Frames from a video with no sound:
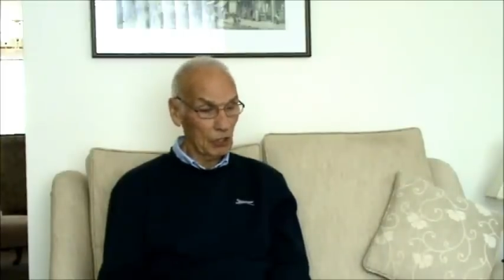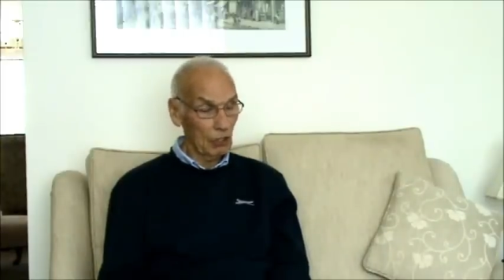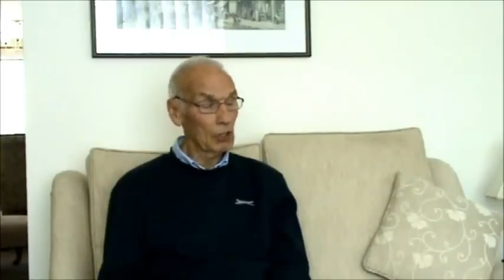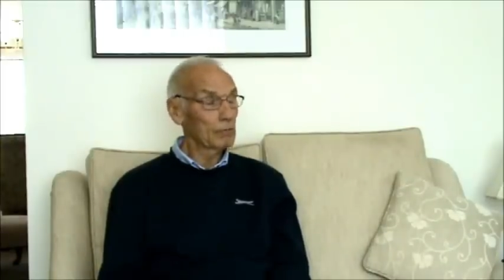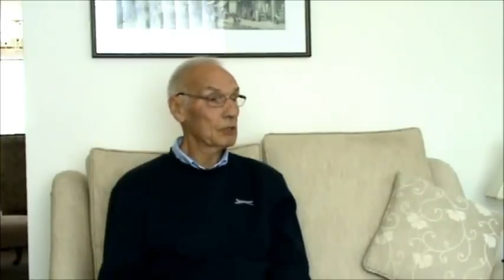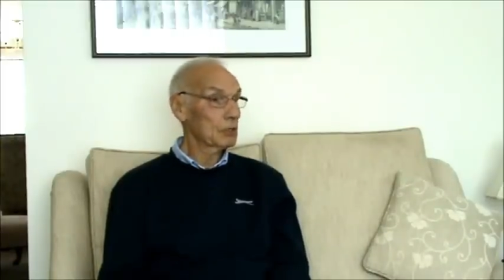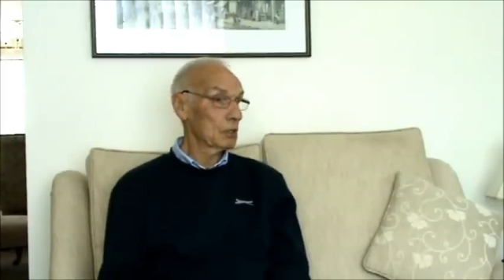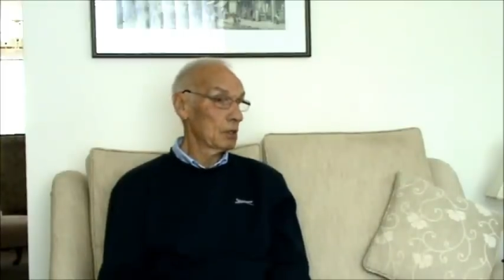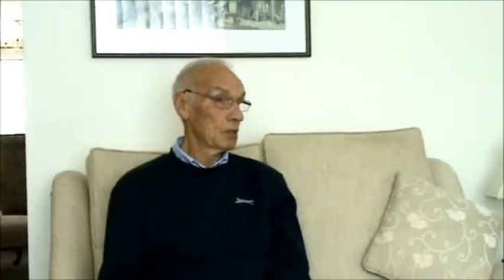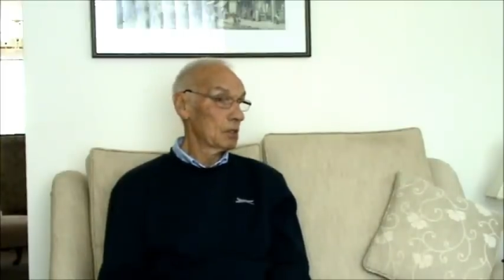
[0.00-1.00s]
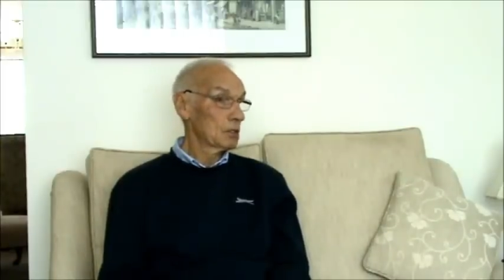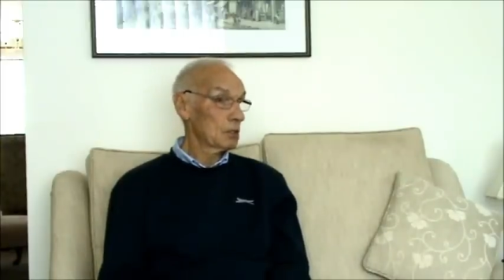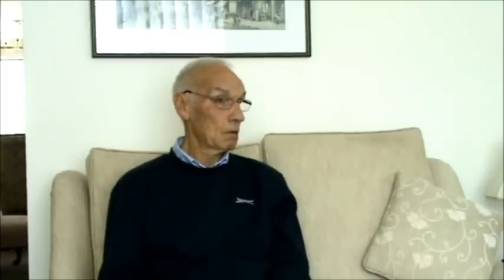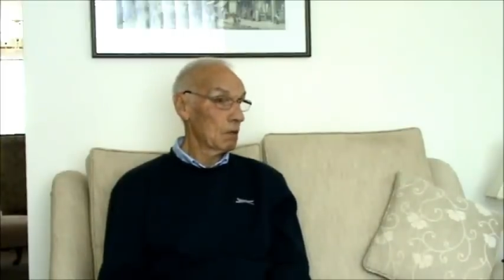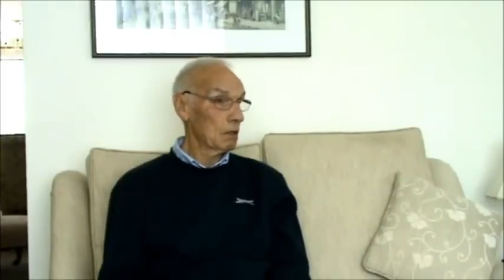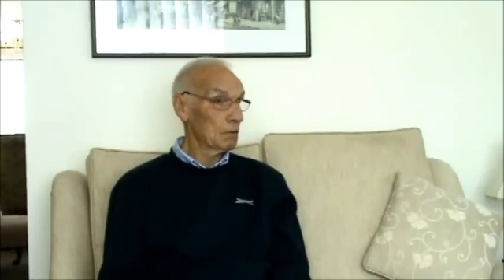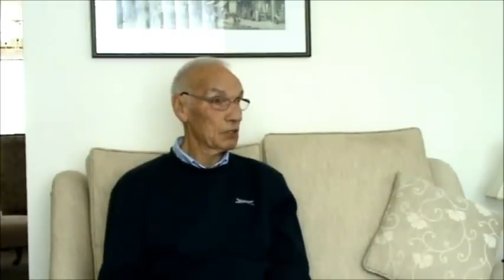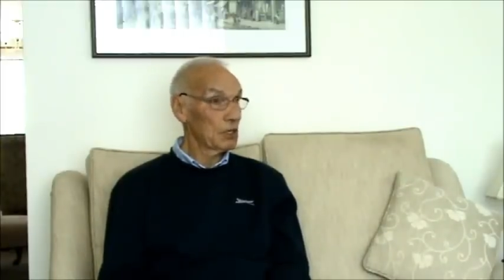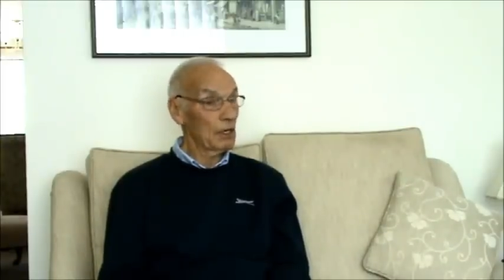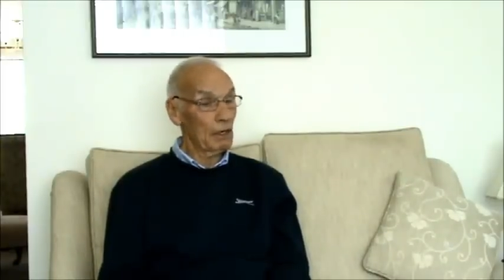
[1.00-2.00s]
times, so I
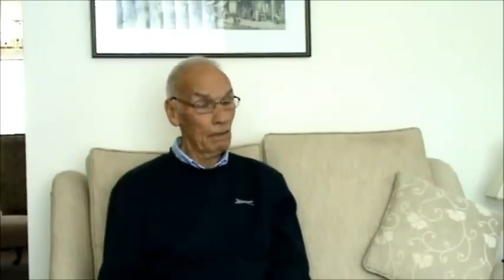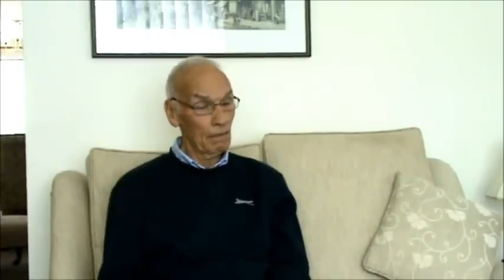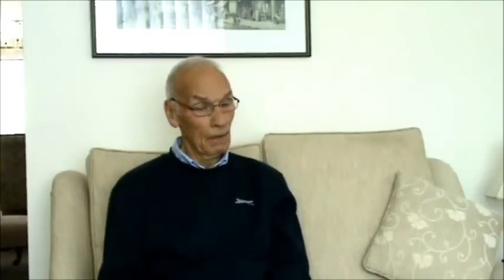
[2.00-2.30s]
was there.